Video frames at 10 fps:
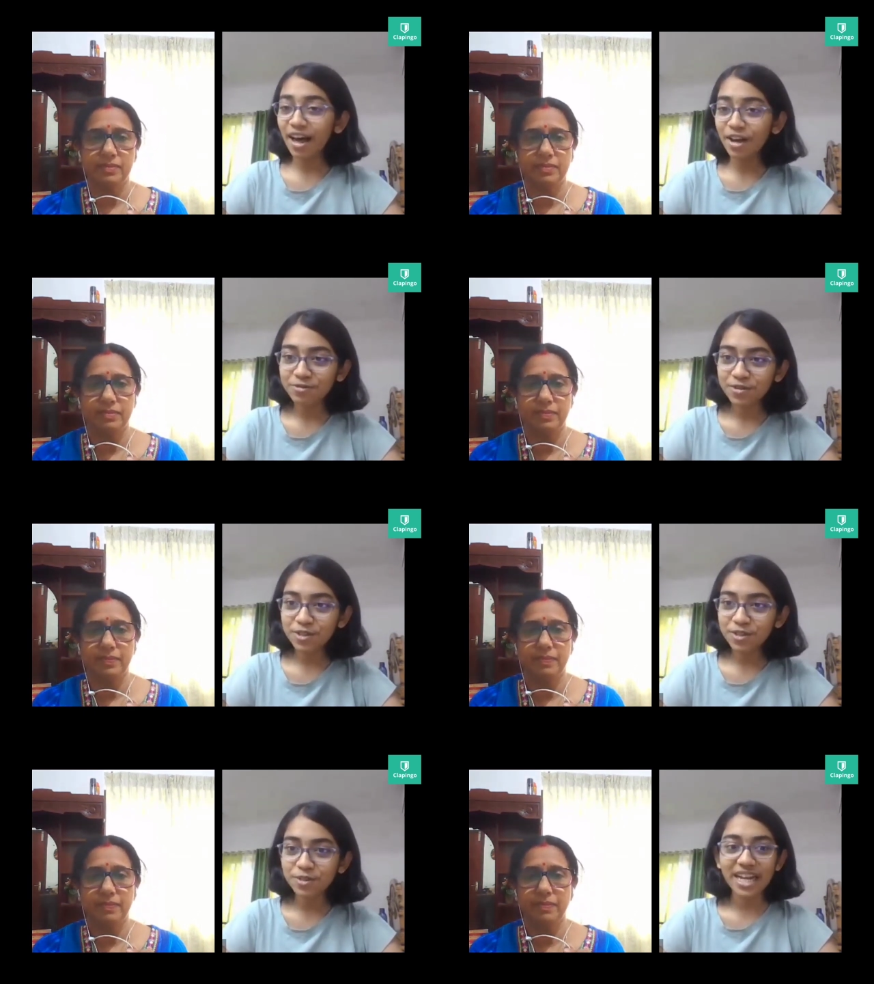Speaker 1: love
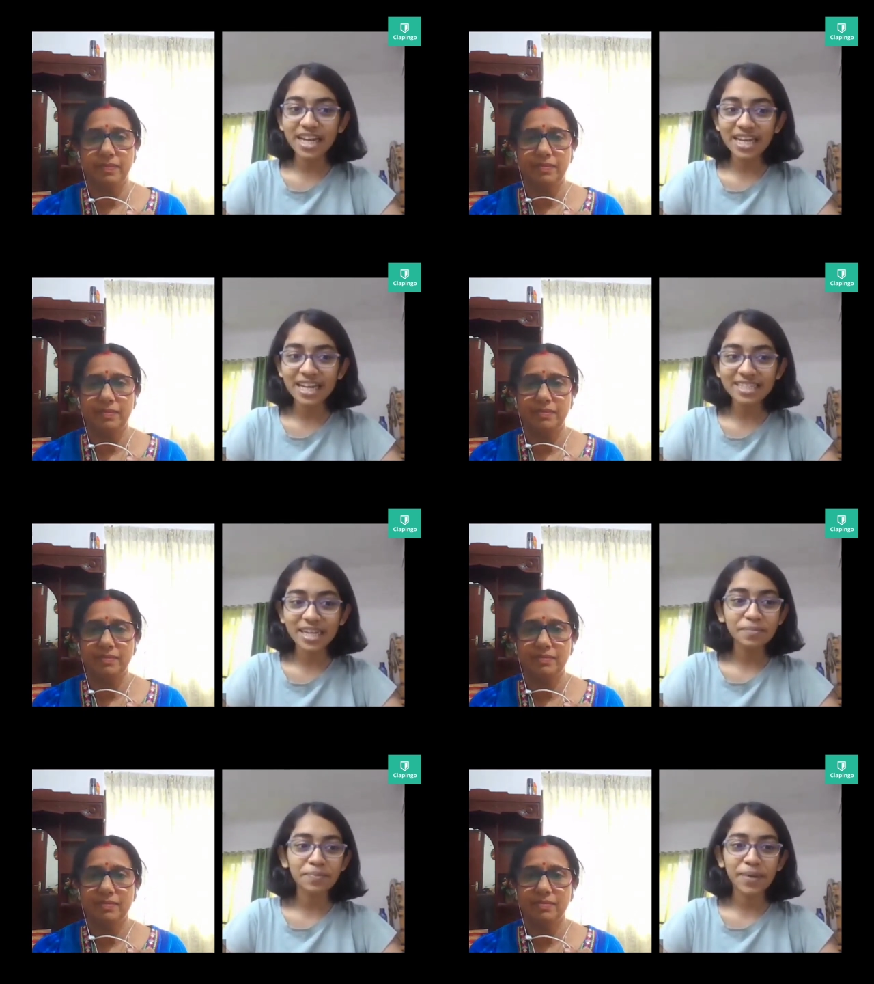to
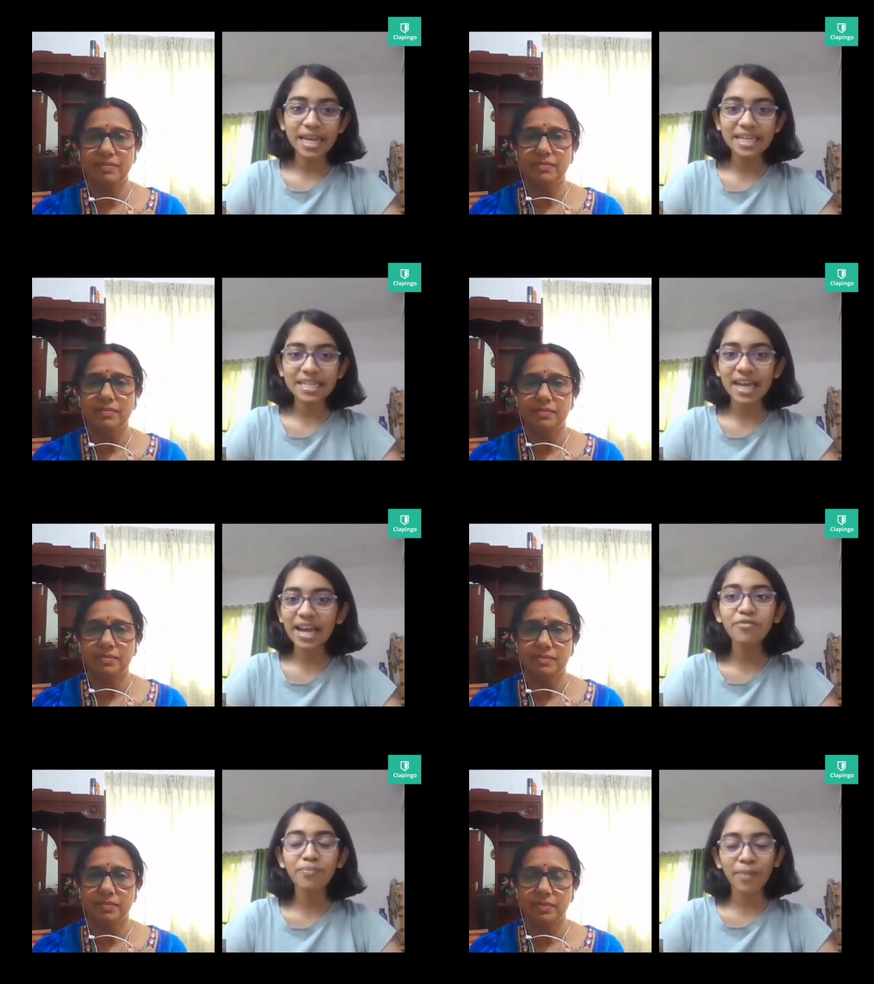read and paint. I
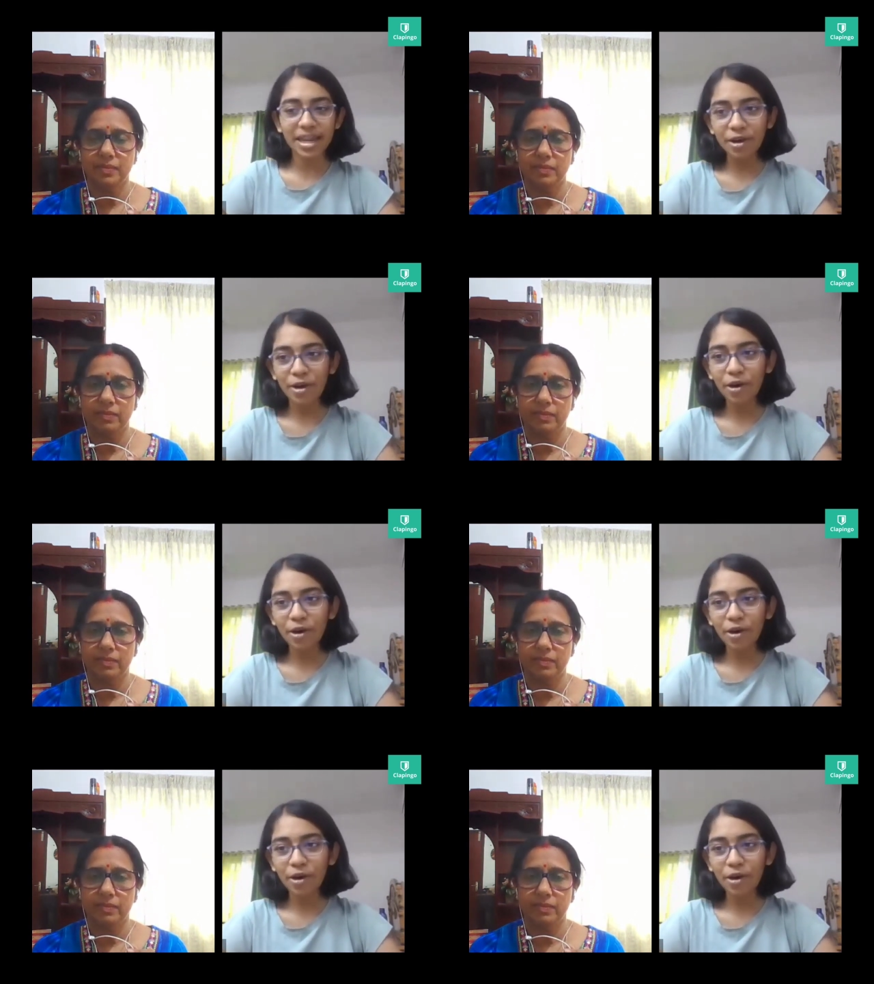have many